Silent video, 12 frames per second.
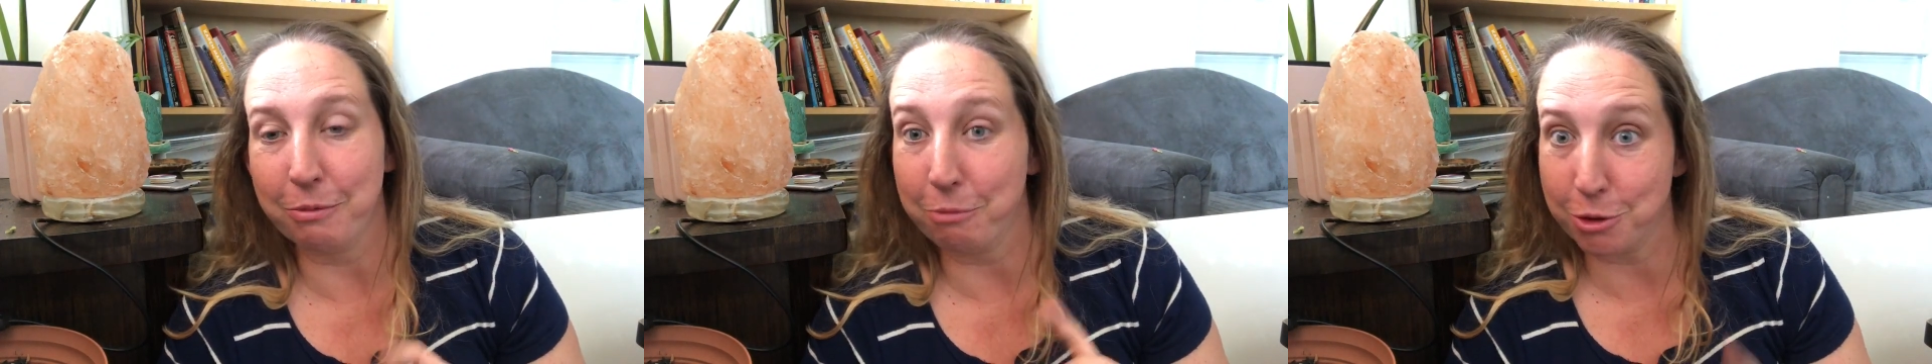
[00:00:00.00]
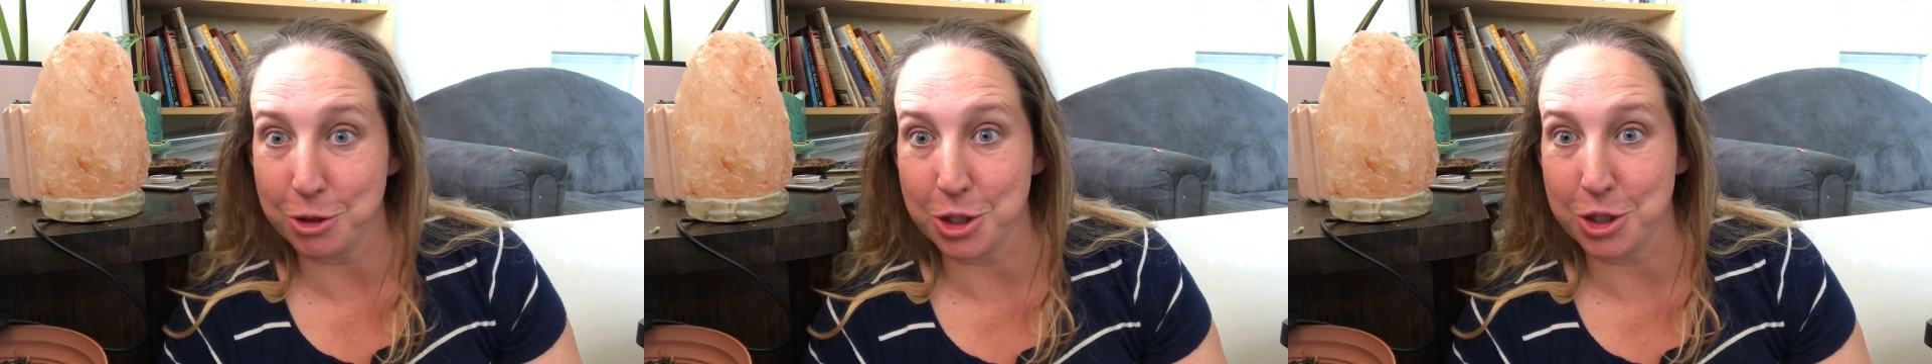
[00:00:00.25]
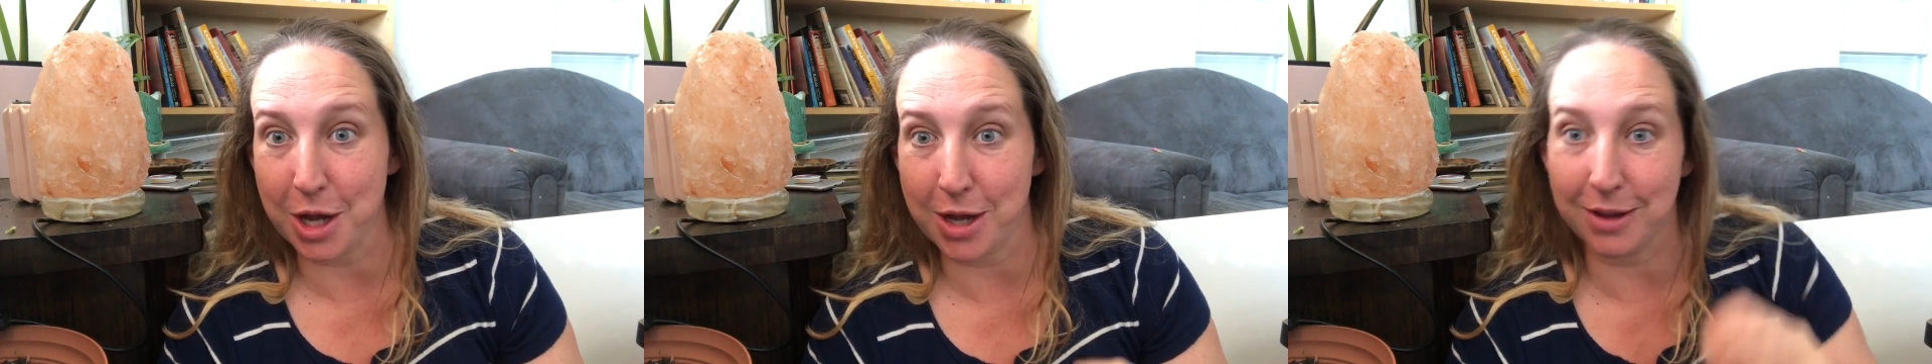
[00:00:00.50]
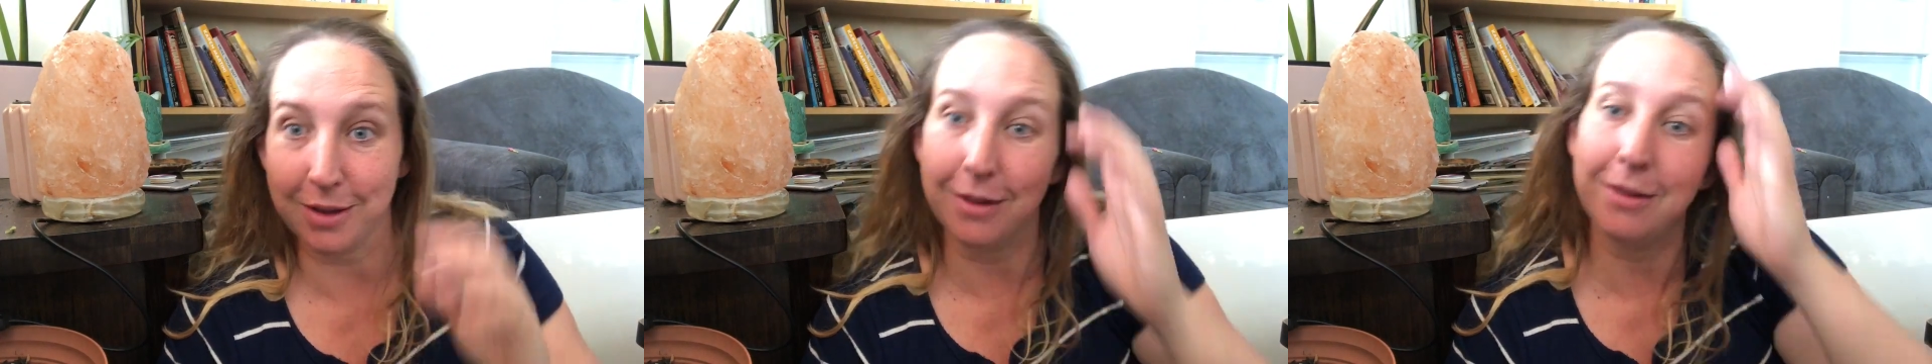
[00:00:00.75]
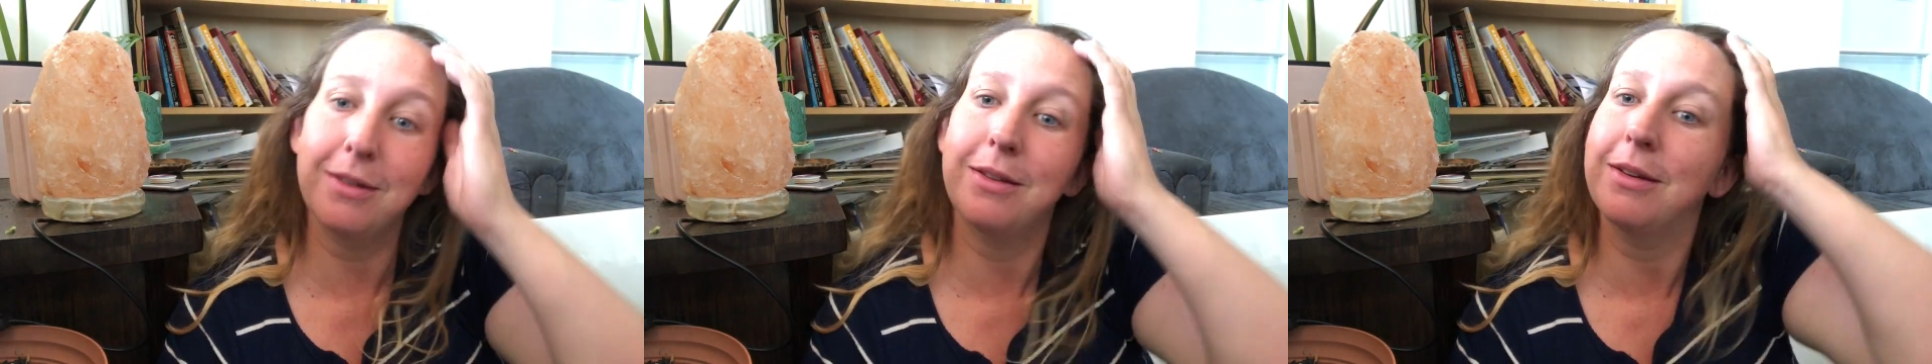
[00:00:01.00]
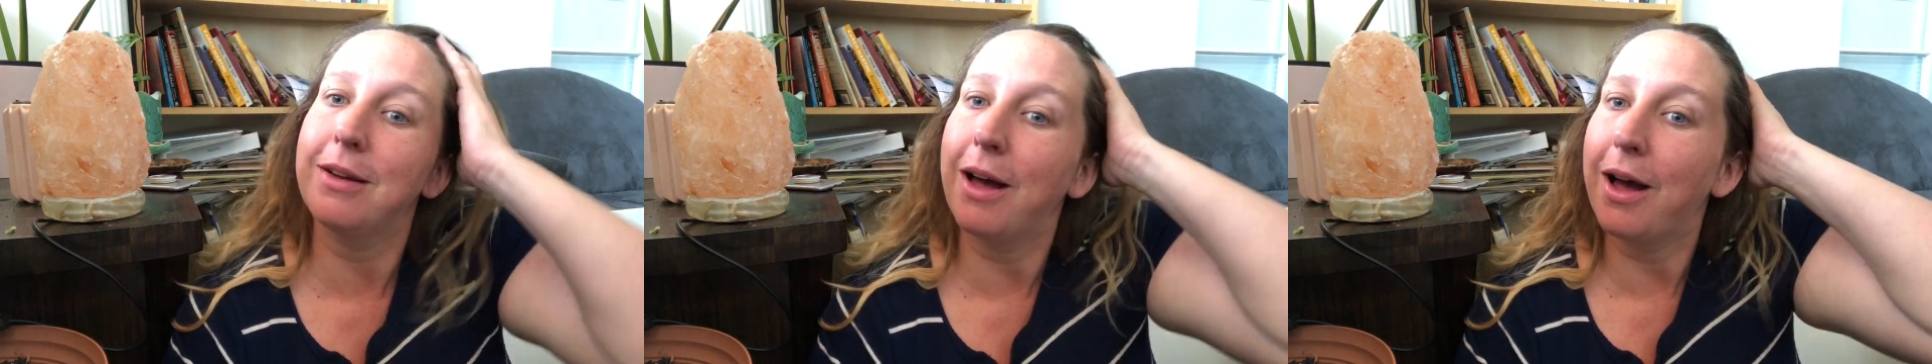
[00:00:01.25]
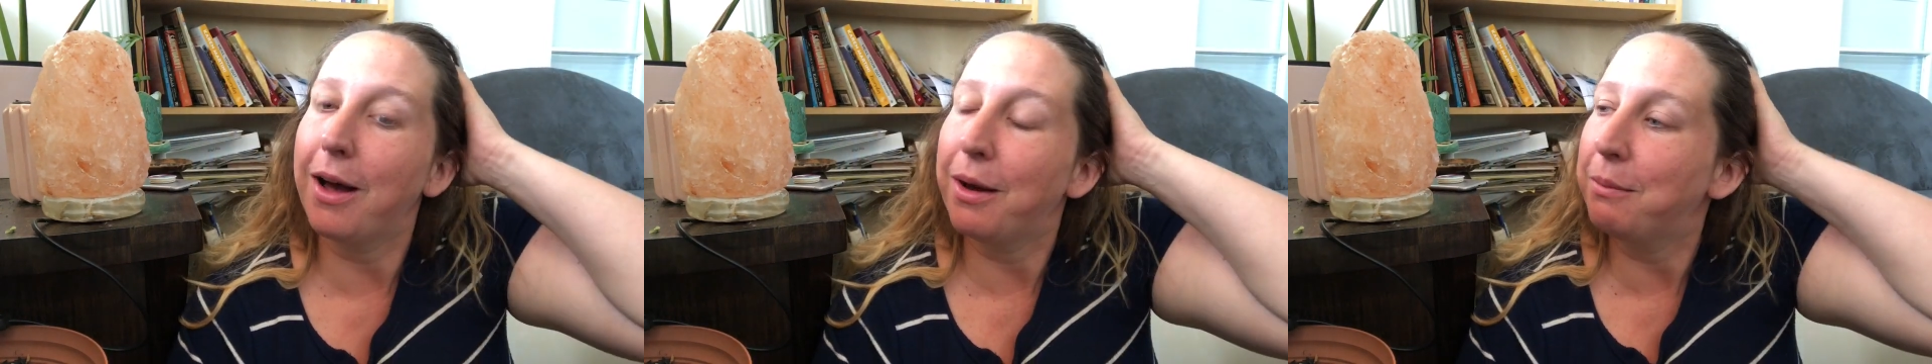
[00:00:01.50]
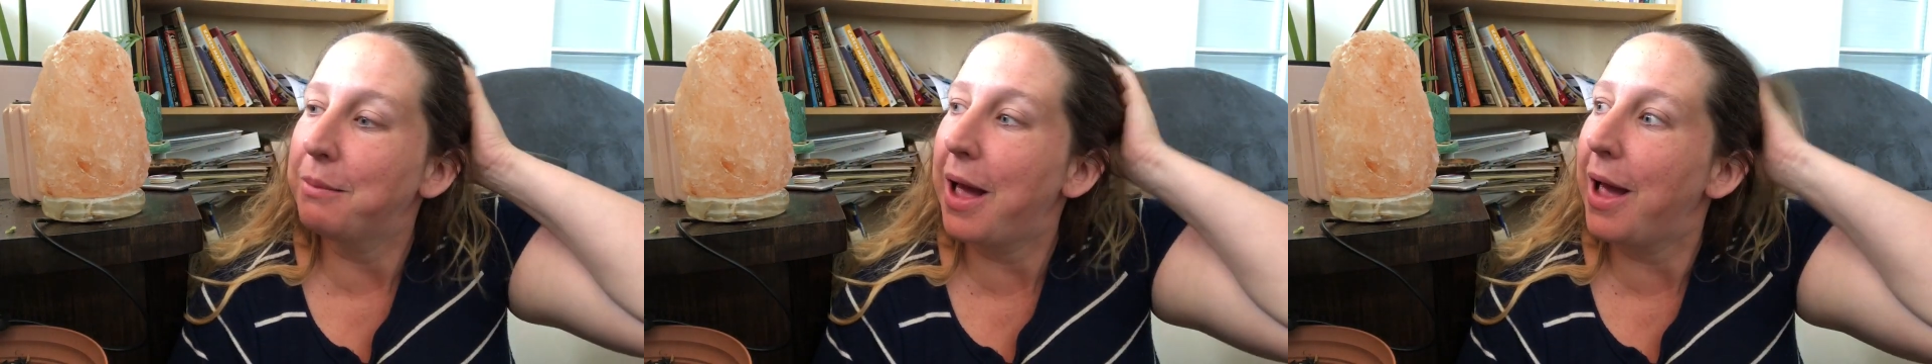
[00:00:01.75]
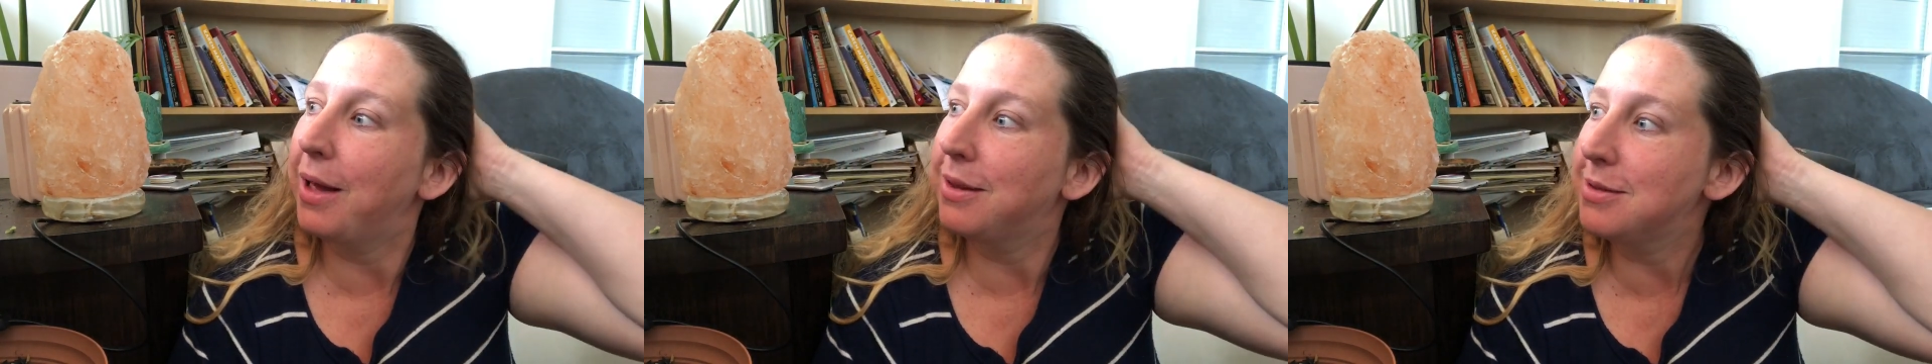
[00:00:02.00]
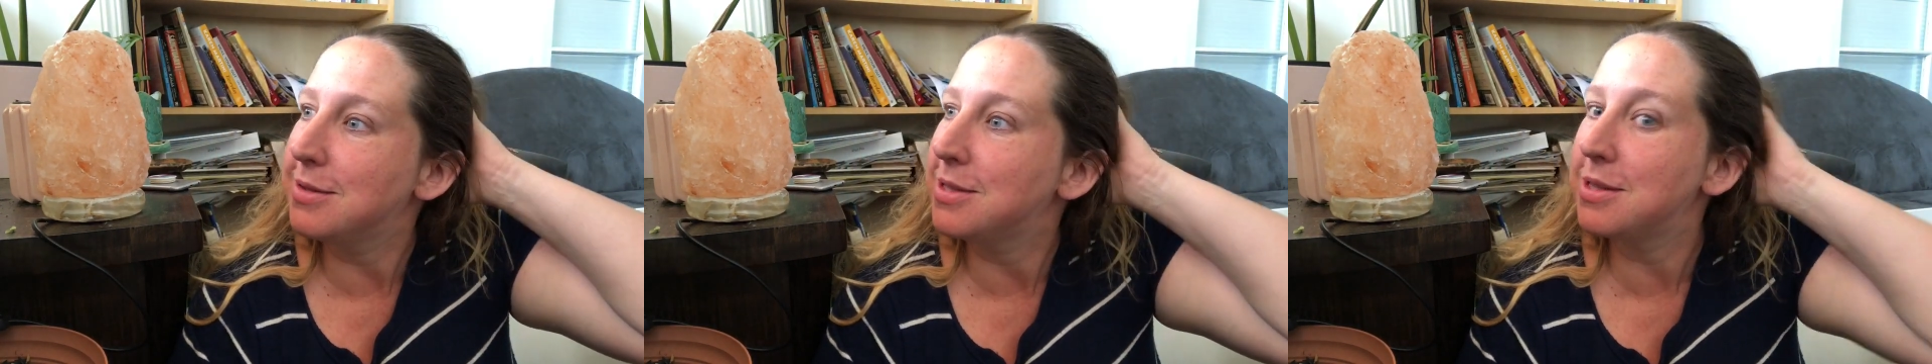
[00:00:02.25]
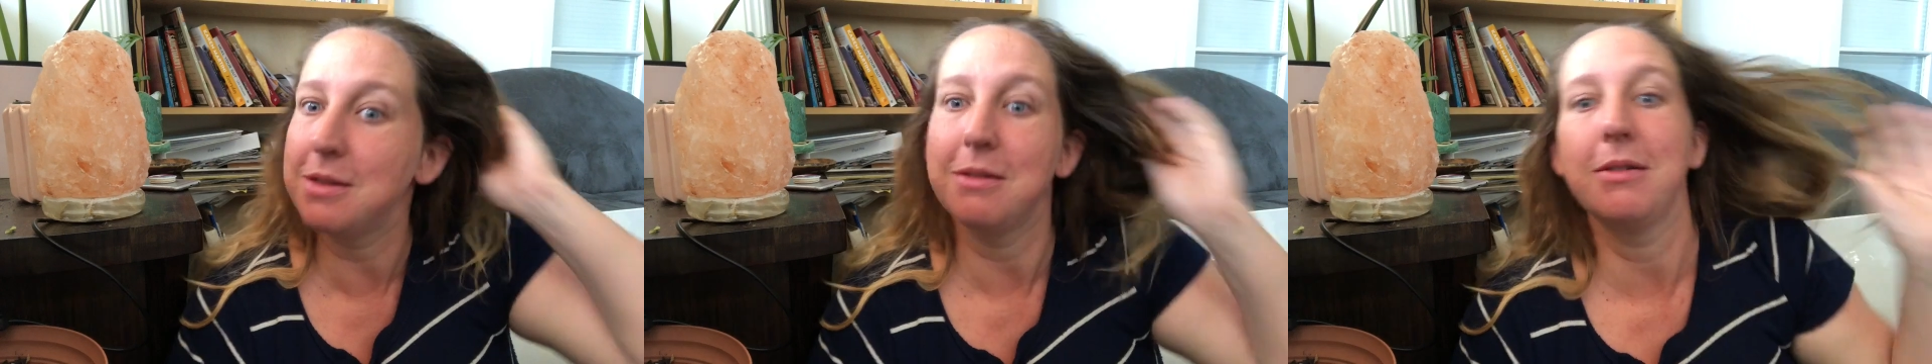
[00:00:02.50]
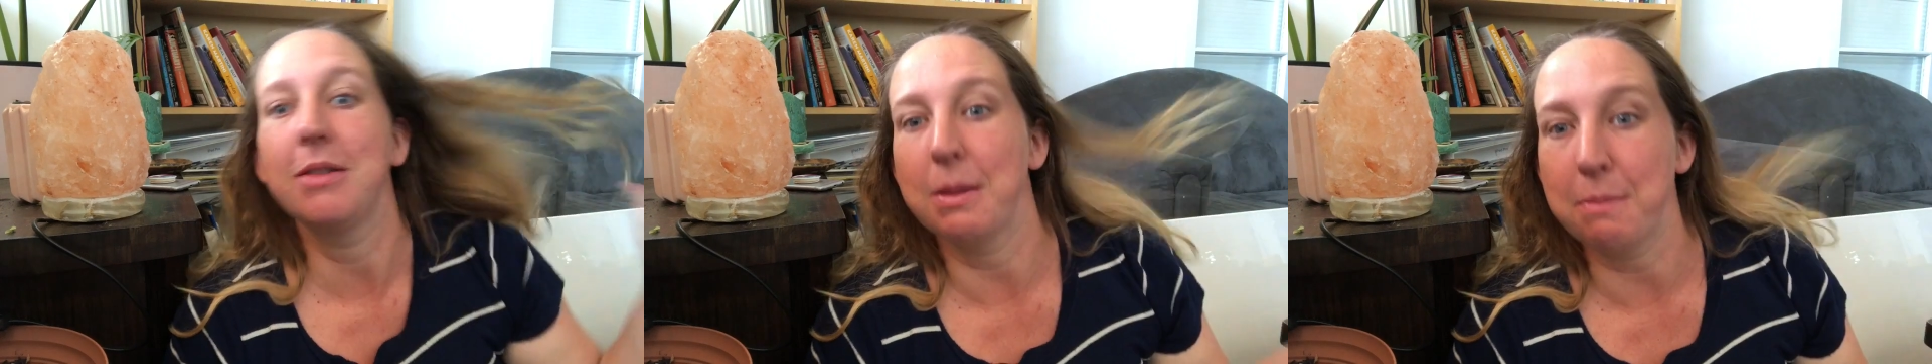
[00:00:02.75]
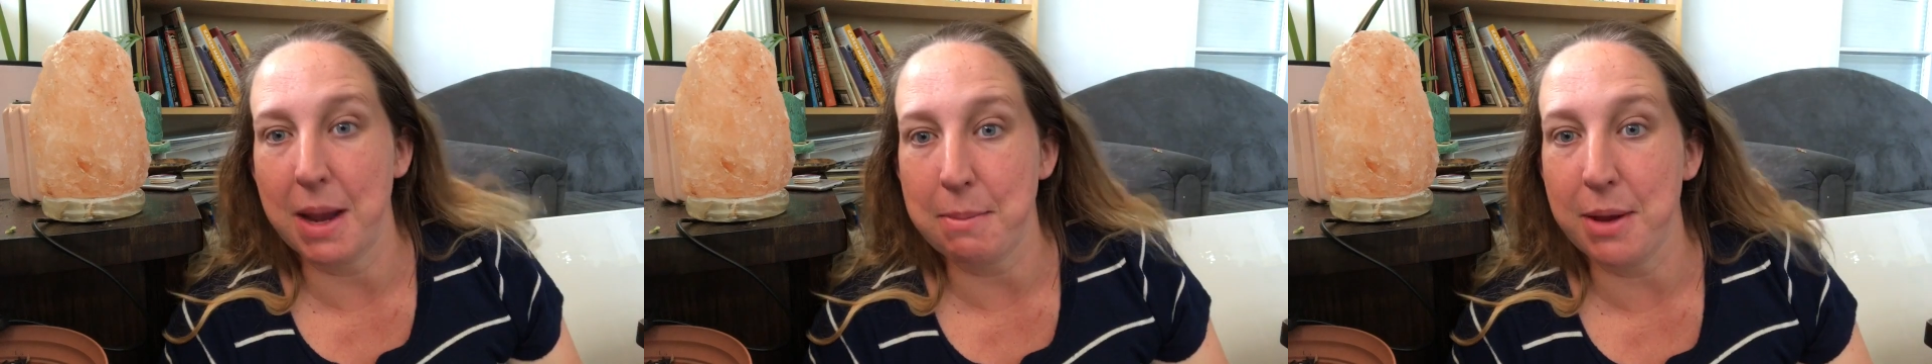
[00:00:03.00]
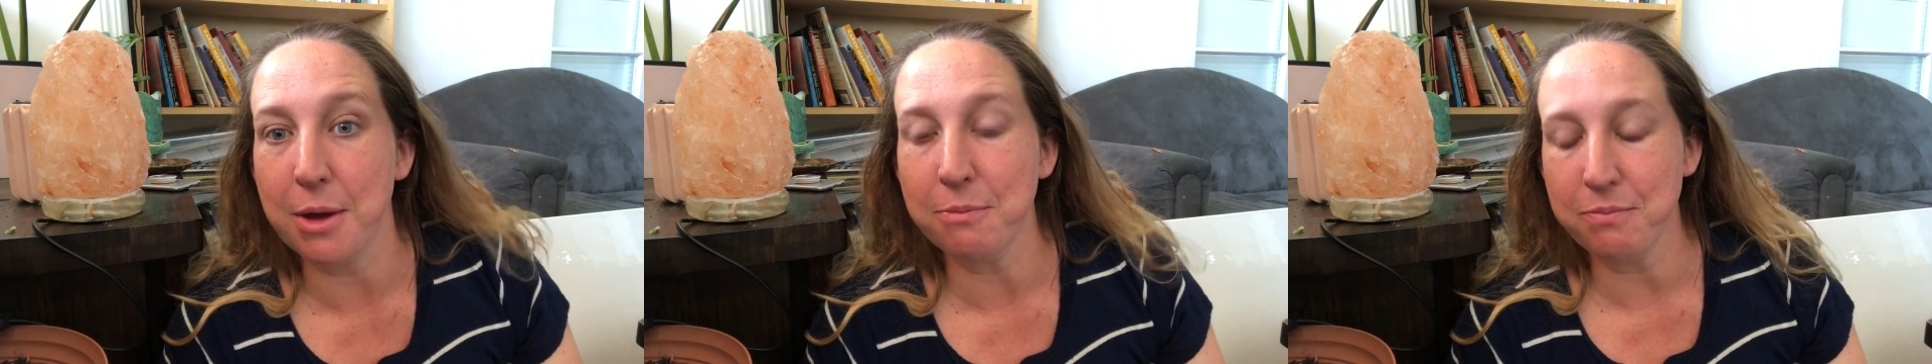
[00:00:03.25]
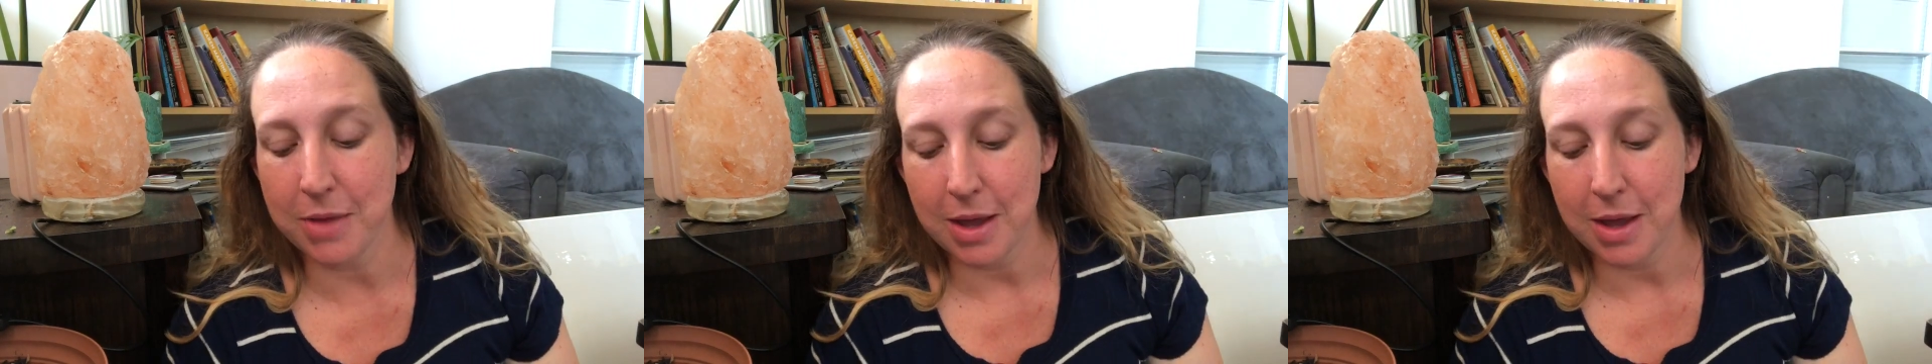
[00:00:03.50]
Rosh Hashanah and the main meal.